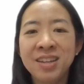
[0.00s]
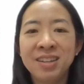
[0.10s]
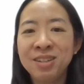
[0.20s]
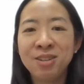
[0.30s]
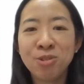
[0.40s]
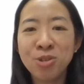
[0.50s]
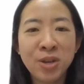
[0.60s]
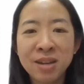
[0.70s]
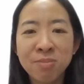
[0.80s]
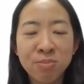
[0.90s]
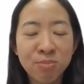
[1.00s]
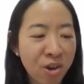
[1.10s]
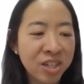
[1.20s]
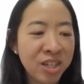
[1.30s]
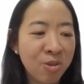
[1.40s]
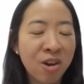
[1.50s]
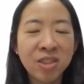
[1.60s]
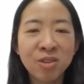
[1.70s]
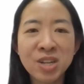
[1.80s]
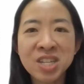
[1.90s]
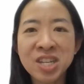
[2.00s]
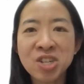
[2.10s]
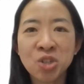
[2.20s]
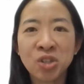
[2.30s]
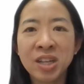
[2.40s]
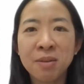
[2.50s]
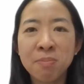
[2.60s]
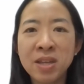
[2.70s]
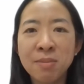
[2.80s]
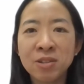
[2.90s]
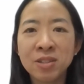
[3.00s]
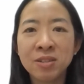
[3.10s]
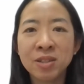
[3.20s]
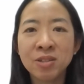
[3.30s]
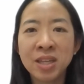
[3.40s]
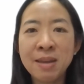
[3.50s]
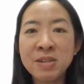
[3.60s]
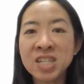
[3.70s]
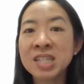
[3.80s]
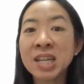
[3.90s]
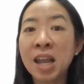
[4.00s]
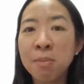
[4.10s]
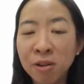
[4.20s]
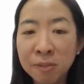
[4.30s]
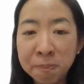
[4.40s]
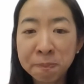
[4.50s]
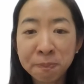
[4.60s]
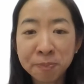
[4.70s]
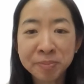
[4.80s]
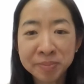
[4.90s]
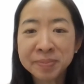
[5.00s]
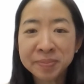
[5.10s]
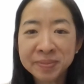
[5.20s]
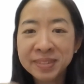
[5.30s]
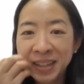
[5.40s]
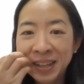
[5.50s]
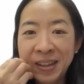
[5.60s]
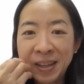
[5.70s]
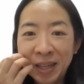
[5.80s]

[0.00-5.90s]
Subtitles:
you can continue on the resilience journey and be able to keep it sustainable. Yeah.